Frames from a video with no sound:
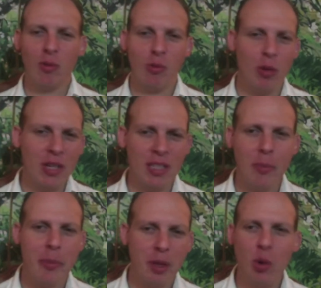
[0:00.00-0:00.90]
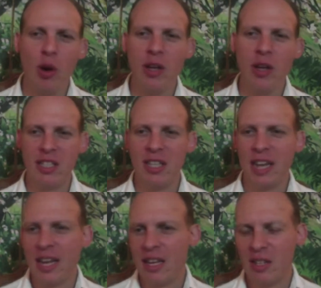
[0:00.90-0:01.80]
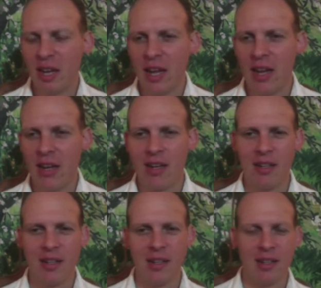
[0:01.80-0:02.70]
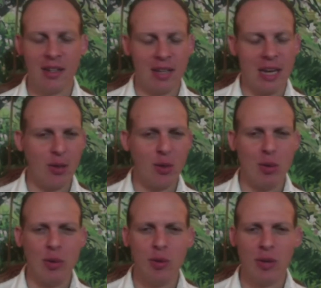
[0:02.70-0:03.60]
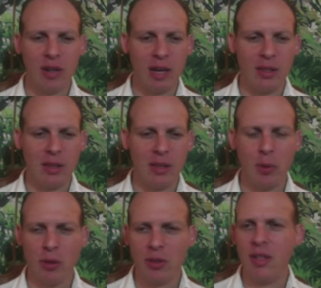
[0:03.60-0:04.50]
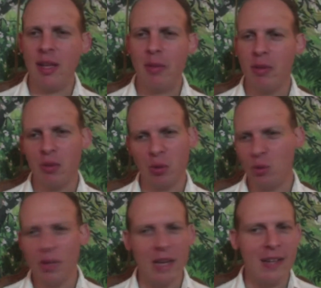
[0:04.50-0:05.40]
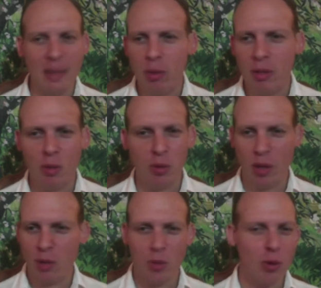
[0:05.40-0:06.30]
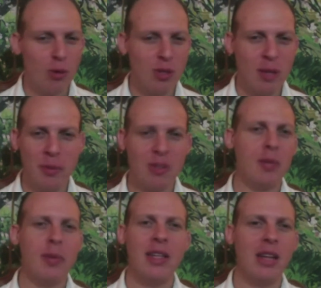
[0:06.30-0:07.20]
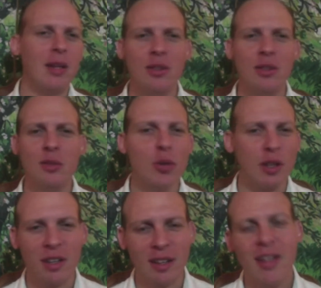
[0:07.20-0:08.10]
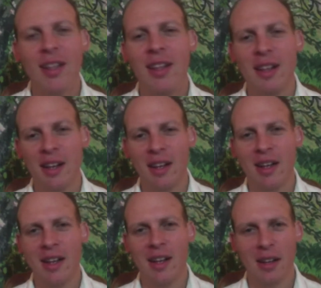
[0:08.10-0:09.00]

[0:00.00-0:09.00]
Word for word: what is a Bitcoin exchange and how do you how does a person enable it or do they enable it or they, or do they participate? How does it work? Well,